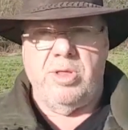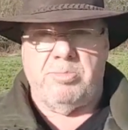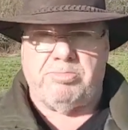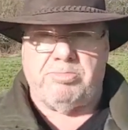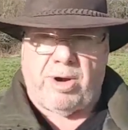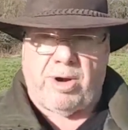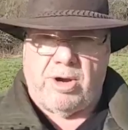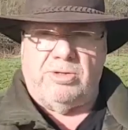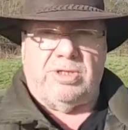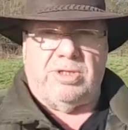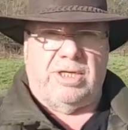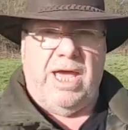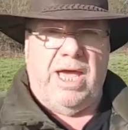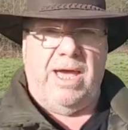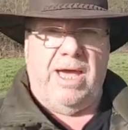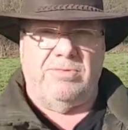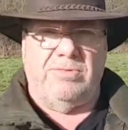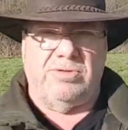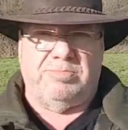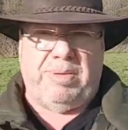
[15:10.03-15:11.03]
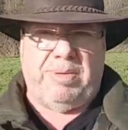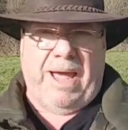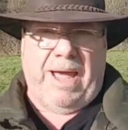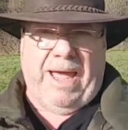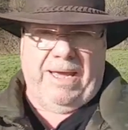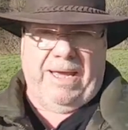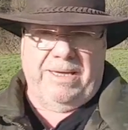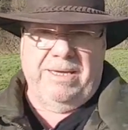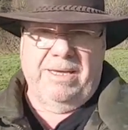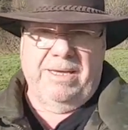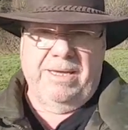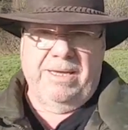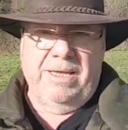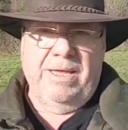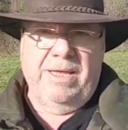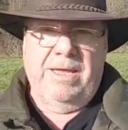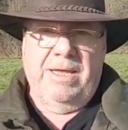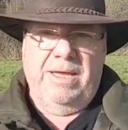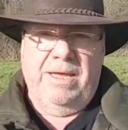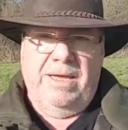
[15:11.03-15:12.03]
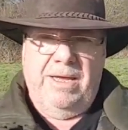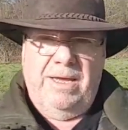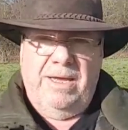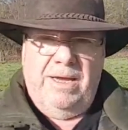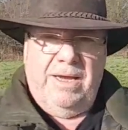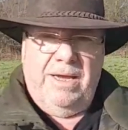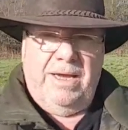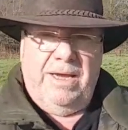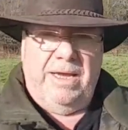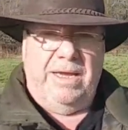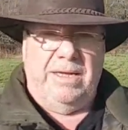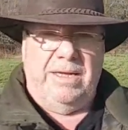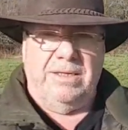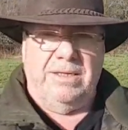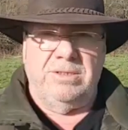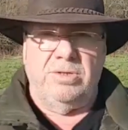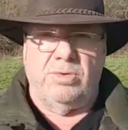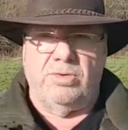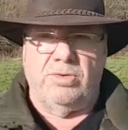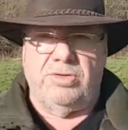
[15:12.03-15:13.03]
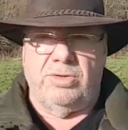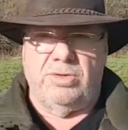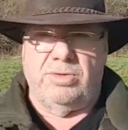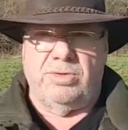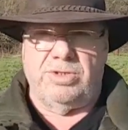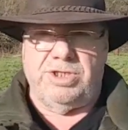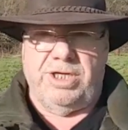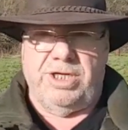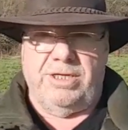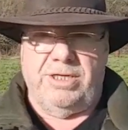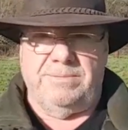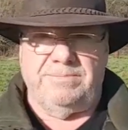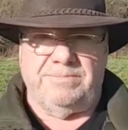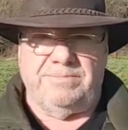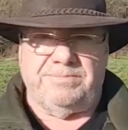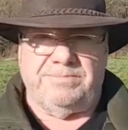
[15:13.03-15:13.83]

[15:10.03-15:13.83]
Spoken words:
that broke the camel's back in North Yorkshire.